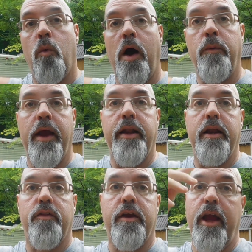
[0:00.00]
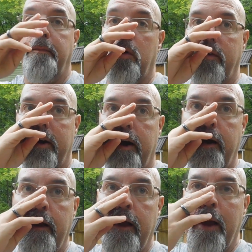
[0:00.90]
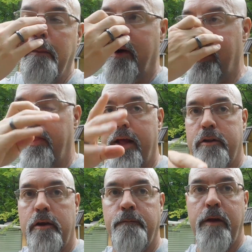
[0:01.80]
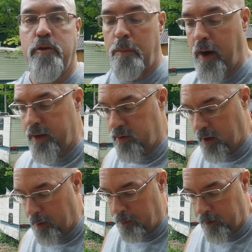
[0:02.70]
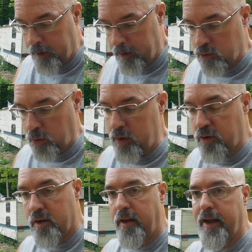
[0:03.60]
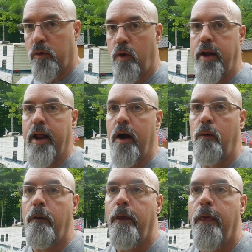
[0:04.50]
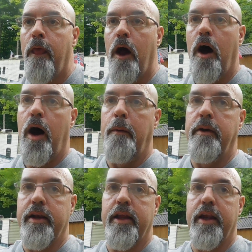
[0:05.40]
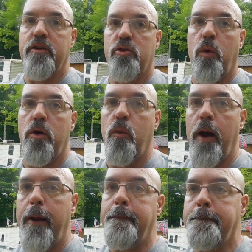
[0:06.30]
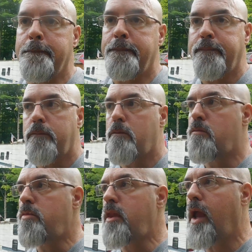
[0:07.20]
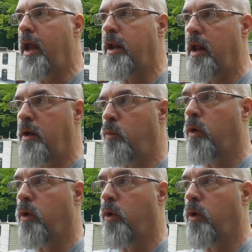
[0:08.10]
why we had the other camper over here. But yeah, that's, that's Brian's camper. And so he's gonna take it right now um, and get it squared away. And then